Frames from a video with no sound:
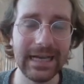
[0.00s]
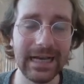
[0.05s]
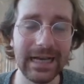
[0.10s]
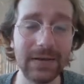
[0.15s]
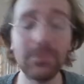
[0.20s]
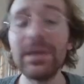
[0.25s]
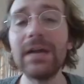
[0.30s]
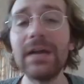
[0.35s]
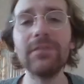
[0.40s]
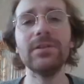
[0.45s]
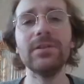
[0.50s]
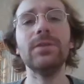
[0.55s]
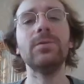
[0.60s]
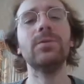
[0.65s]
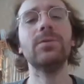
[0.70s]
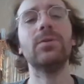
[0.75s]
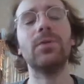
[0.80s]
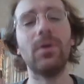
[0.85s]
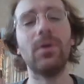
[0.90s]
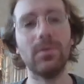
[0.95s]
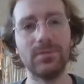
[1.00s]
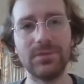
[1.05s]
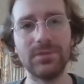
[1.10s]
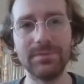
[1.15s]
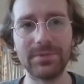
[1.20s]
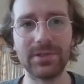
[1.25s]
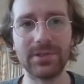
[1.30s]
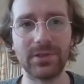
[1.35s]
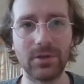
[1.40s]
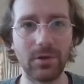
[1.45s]
We have a new
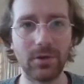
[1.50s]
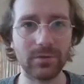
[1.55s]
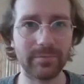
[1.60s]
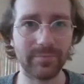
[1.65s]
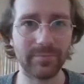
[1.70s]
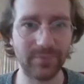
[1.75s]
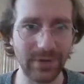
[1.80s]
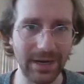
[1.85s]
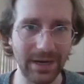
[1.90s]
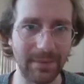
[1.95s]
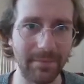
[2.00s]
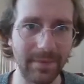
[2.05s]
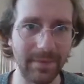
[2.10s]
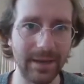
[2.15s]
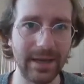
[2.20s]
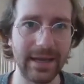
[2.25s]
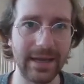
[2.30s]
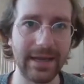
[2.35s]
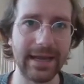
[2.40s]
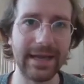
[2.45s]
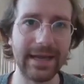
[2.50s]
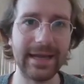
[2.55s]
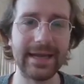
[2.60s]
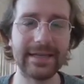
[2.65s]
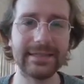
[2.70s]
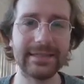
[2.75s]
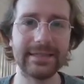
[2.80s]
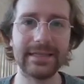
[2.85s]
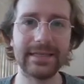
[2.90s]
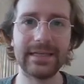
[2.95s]
contributor called Prem,
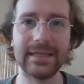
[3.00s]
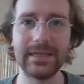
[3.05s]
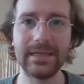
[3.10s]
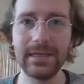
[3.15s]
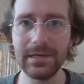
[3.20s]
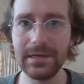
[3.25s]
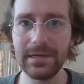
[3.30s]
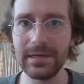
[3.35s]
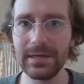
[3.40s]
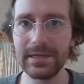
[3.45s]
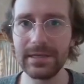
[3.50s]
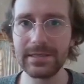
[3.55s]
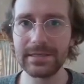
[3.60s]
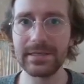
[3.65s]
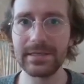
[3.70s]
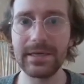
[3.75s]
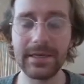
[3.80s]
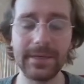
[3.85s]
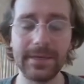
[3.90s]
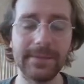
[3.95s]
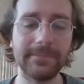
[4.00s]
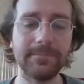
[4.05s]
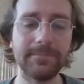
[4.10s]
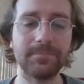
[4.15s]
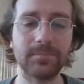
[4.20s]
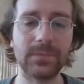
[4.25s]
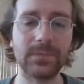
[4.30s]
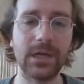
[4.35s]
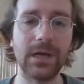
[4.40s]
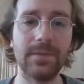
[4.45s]
and here is a
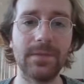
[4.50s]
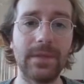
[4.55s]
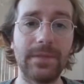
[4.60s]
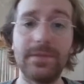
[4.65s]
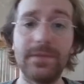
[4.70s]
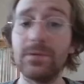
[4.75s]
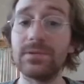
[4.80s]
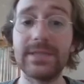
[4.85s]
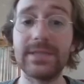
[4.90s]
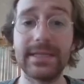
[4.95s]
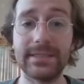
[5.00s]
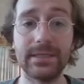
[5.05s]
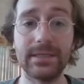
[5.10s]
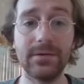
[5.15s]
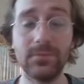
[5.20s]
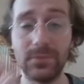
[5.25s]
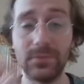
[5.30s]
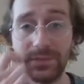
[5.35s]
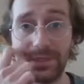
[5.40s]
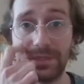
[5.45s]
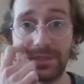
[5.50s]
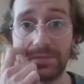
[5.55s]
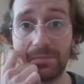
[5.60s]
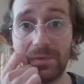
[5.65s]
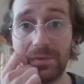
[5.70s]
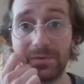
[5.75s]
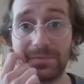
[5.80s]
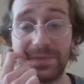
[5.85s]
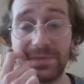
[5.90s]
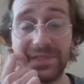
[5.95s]
newsletter with his
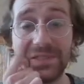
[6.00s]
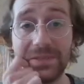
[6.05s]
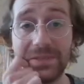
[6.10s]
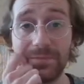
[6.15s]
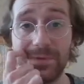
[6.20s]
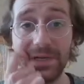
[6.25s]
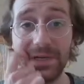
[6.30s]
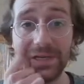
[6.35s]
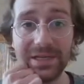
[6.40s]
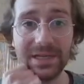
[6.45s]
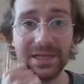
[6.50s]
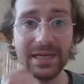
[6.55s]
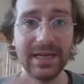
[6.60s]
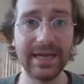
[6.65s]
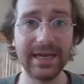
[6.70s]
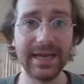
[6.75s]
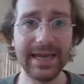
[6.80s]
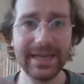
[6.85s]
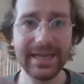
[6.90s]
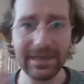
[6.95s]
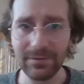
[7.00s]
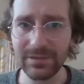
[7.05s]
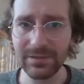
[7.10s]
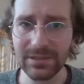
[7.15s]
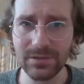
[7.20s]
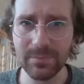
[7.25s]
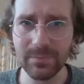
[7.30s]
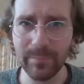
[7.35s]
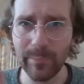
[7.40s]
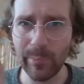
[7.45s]
most recent work. And I wanted
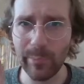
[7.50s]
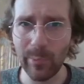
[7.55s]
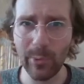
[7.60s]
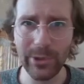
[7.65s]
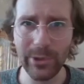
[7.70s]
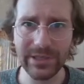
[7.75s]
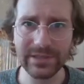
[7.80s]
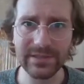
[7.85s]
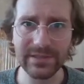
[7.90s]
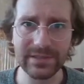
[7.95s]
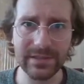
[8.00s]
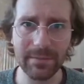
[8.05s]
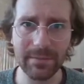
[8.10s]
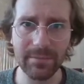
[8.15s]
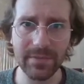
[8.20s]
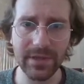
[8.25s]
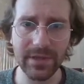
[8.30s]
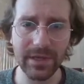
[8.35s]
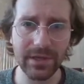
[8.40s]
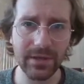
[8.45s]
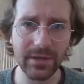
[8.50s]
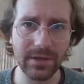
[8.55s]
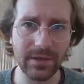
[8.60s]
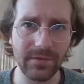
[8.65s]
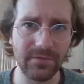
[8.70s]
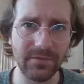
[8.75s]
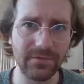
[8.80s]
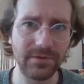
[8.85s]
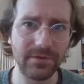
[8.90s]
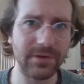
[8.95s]
to point something
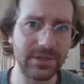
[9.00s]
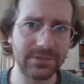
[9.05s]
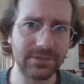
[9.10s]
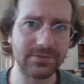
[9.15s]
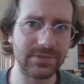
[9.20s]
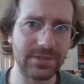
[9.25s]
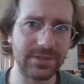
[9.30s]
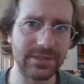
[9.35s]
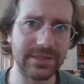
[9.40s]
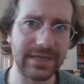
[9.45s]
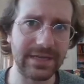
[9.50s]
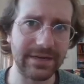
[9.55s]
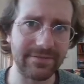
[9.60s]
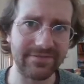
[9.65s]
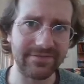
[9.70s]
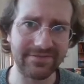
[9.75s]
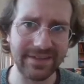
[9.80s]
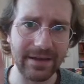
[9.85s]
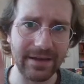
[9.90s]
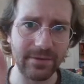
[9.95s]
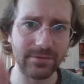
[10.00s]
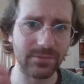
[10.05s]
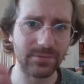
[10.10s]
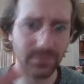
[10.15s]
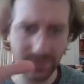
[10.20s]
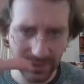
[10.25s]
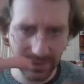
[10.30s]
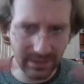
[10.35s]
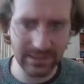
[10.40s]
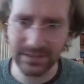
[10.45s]
very interesting that I found
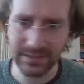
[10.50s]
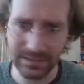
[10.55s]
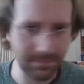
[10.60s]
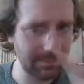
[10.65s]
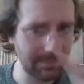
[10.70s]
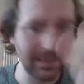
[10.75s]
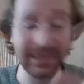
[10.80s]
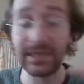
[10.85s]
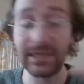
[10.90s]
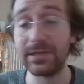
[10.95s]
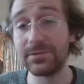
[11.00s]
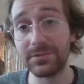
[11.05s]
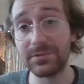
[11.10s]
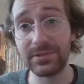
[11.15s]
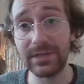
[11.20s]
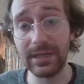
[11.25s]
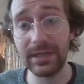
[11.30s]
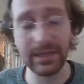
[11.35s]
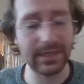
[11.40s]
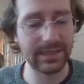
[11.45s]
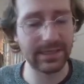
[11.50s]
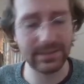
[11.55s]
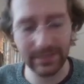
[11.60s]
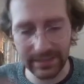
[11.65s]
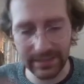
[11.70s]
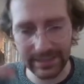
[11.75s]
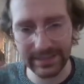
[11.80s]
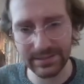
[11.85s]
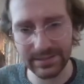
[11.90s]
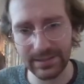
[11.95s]
within the many interesting
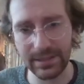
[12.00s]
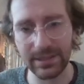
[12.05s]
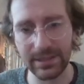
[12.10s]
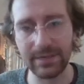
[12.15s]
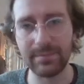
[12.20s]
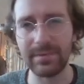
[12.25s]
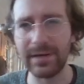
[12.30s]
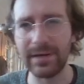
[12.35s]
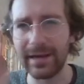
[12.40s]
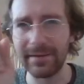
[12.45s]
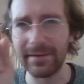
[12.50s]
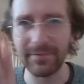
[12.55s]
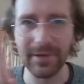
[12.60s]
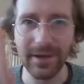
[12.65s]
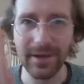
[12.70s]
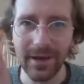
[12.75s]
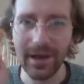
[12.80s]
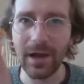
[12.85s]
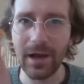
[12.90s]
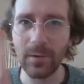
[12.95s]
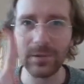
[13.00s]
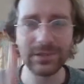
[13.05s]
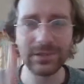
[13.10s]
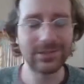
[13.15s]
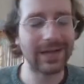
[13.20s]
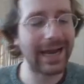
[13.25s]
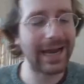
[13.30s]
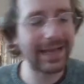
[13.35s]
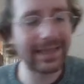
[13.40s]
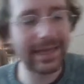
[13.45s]
links here, but I wanted to
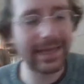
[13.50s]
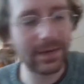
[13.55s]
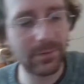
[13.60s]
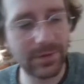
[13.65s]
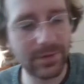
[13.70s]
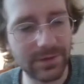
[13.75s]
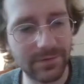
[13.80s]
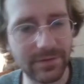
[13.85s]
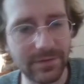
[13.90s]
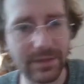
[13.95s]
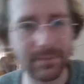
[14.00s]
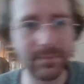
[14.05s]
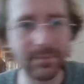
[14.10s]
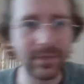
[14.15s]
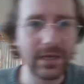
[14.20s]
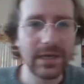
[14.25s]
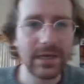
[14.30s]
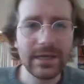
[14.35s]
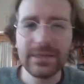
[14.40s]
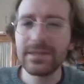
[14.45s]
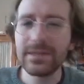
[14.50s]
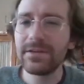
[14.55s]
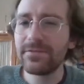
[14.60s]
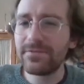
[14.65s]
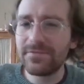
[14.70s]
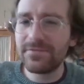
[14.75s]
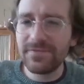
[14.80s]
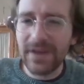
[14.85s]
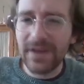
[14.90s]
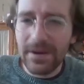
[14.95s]
highlight one of them. The
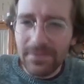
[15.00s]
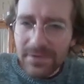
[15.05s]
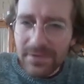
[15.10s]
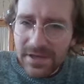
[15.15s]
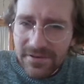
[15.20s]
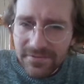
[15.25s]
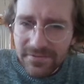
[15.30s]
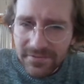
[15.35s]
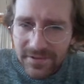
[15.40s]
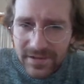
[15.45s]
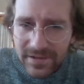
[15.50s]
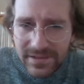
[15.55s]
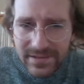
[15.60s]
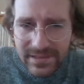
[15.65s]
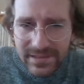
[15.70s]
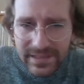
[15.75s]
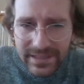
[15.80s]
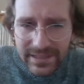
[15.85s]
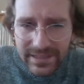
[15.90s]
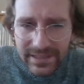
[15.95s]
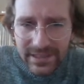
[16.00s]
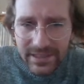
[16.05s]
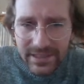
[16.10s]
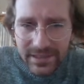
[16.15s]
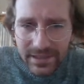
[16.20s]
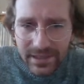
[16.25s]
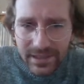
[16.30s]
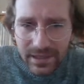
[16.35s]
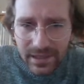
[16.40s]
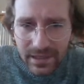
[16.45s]
very first link
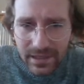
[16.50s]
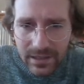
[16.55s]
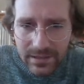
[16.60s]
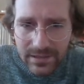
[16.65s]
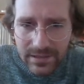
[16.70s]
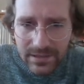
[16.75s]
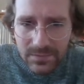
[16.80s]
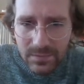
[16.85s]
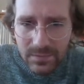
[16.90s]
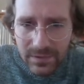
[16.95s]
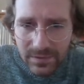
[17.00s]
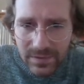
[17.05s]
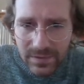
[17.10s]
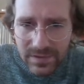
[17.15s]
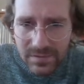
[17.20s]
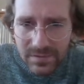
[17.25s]
here, this one, this